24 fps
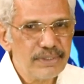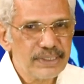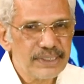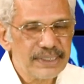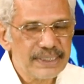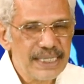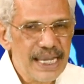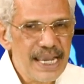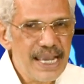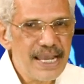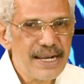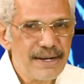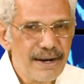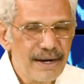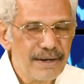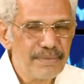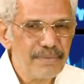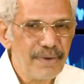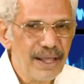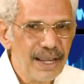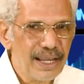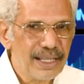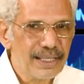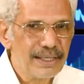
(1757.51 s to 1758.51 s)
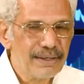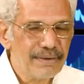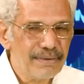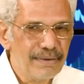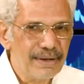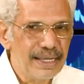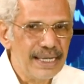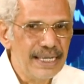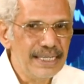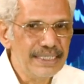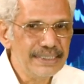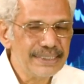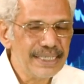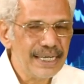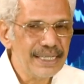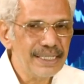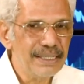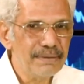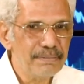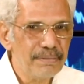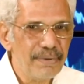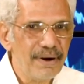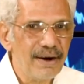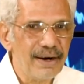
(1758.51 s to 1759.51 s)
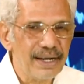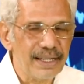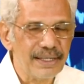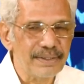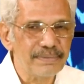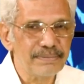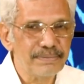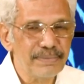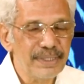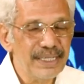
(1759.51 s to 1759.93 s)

to stay a drug molecule inside the body?